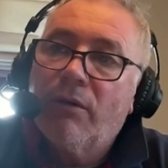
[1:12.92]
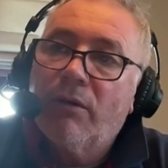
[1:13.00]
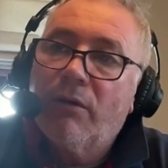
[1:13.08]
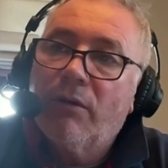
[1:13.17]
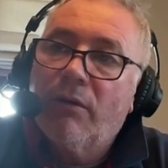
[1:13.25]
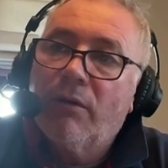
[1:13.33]

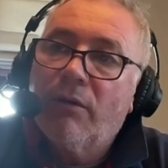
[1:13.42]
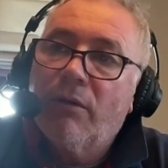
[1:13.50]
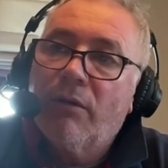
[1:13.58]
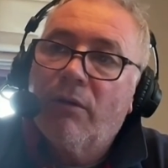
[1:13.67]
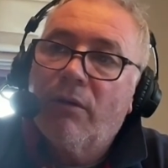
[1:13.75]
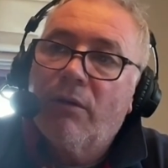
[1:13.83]

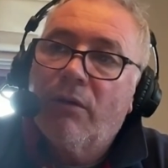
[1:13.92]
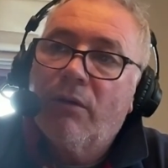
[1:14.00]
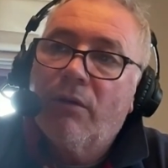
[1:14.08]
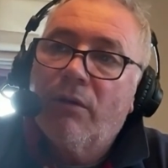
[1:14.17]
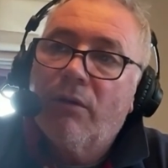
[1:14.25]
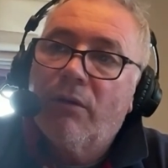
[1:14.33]

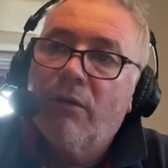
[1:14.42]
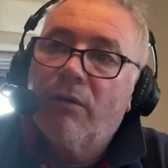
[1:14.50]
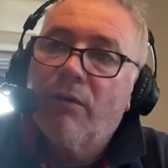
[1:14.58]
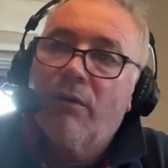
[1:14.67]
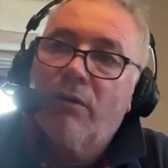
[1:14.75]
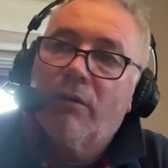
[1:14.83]

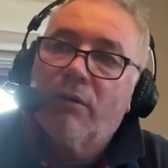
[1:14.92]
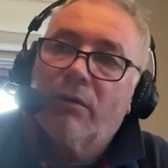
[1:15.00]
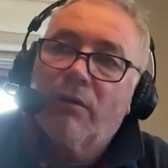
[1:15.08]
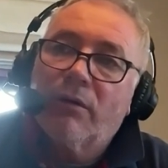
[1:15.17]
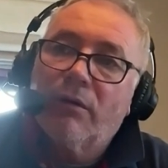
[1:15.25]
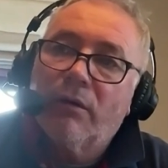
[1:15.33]

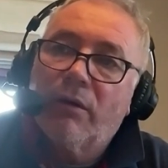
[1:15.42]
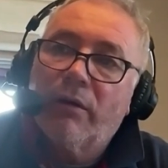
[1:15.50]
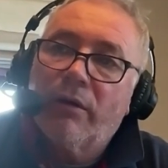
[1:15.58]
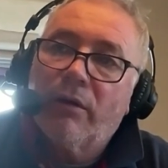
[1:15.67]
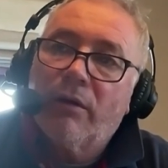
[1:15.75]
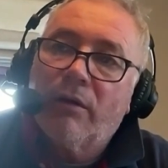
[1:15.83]

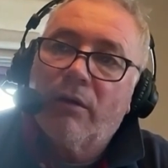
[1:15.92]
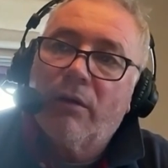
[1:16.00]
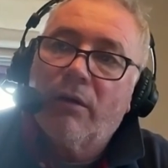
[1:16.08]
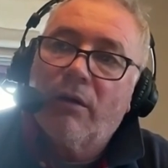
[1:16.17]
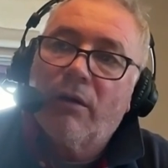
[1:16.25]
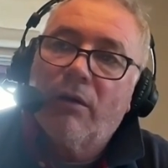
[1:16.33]

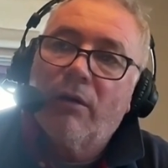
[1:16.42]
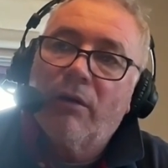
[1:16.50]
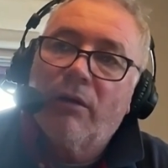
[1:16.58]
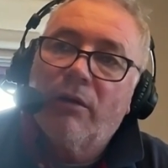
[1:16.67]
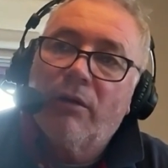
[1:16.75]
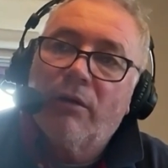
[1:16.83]

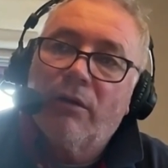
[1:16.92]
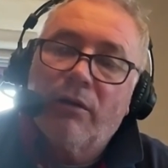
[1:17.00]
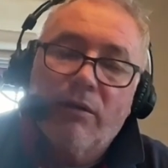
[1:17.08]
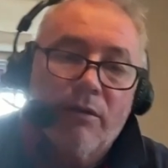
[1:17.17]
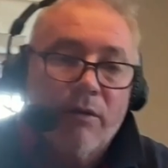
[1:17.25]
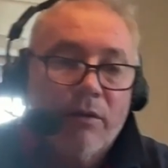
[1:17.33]

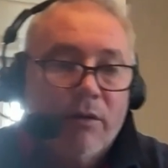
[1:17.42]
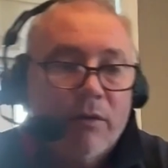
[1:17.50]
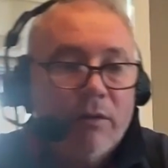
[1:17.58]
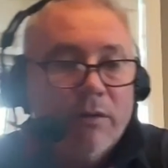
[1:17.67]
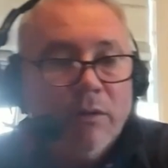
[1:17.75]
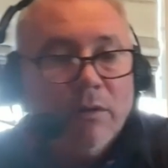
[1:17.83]

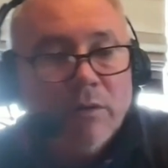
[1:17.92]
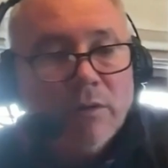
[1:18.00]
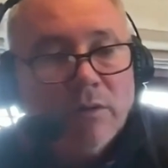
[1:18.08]
No words are spoken by the person on screen.